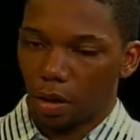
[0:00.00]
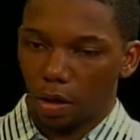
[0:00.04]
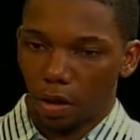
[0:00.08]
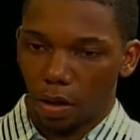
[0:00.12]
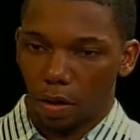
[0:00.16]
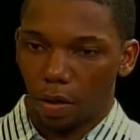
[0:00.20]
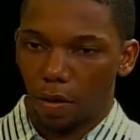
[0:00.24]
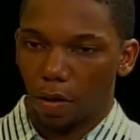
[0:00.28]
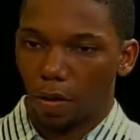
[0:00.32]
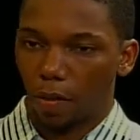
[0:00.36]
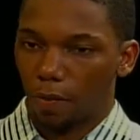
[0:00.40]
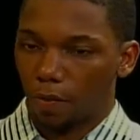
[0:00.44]

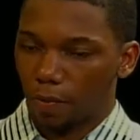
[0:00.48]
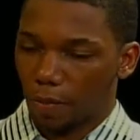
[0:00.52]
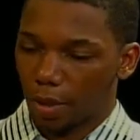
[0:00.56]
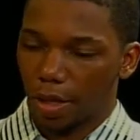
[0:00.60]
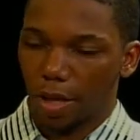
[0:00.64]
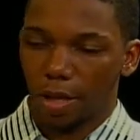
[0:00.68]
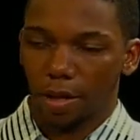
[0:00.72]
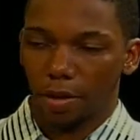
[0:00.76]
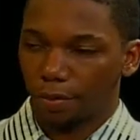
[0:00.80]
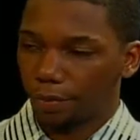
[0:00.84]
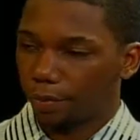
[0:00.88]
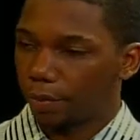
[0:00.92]
Um,
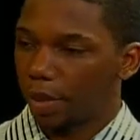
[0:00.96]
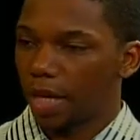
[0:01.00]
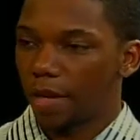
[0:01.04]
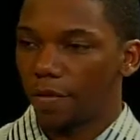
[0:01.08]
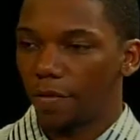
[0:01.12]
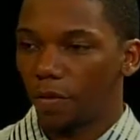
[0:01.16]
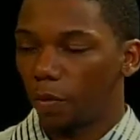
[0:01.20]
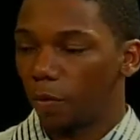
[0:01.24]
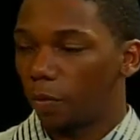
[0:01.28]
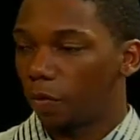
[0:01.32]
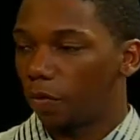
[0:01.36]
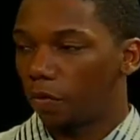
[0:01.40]
yeah.
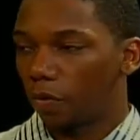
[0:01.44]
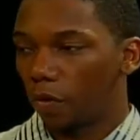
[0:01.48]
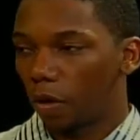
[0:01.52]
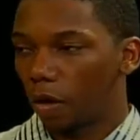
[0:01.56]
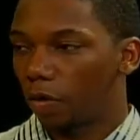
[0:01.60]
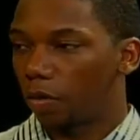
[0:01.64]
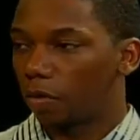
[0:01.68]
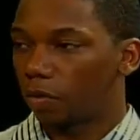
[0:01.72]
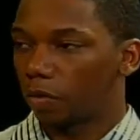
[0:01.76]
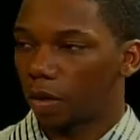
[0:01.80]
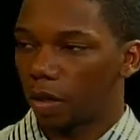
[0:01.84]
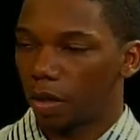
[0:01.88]
Even before I
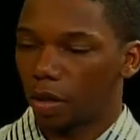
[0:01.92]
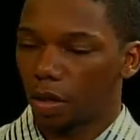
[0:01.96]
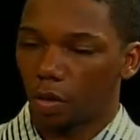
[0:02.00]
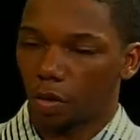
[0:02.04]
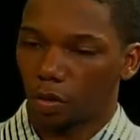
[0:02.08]
was writing,